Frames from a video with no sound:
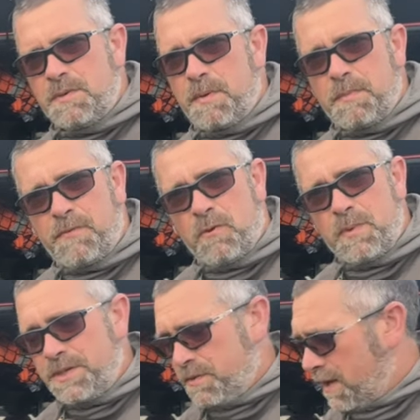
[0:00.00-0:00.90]
But before
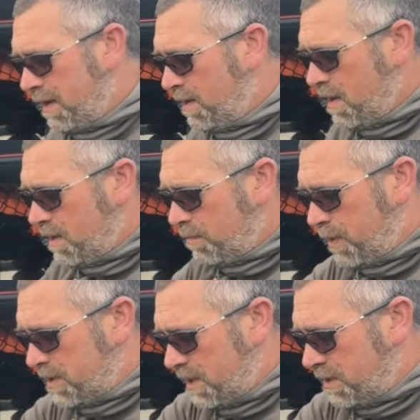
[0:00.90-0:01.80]
we do that, the
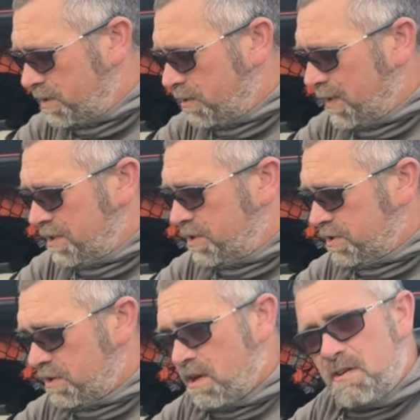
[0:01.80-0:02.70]
best thing to do is
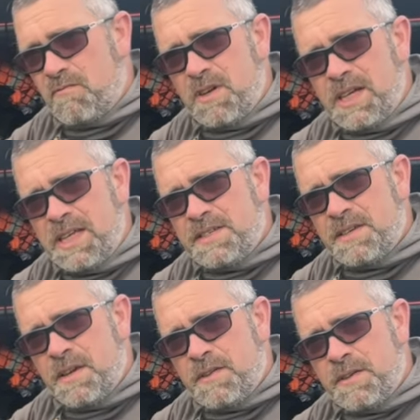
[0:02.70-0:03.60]
just release the